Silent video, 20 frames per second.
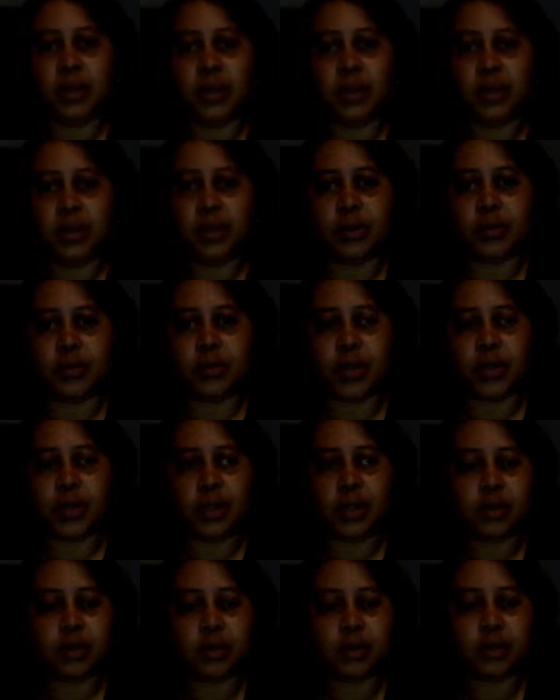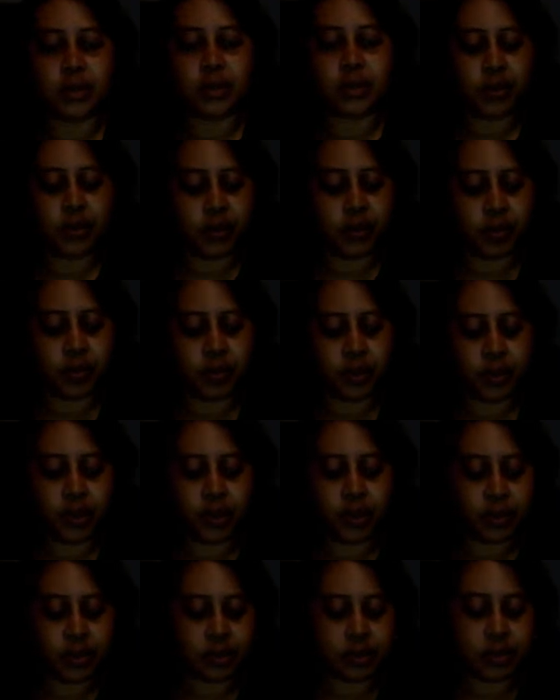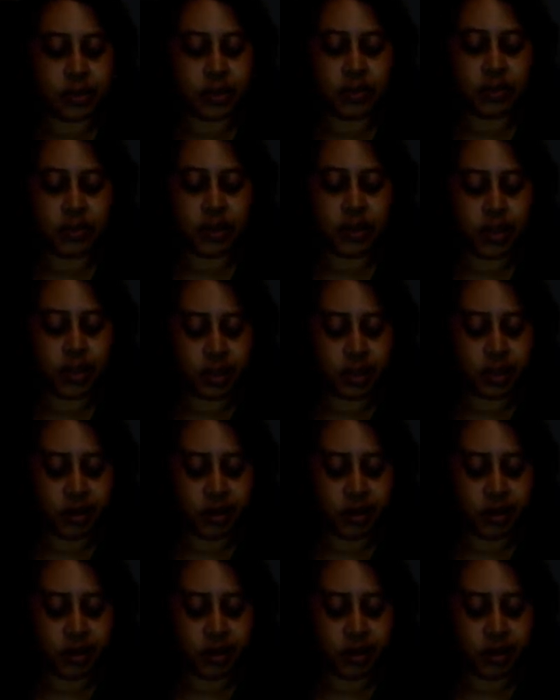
Noril, if I'm pronouncing it right.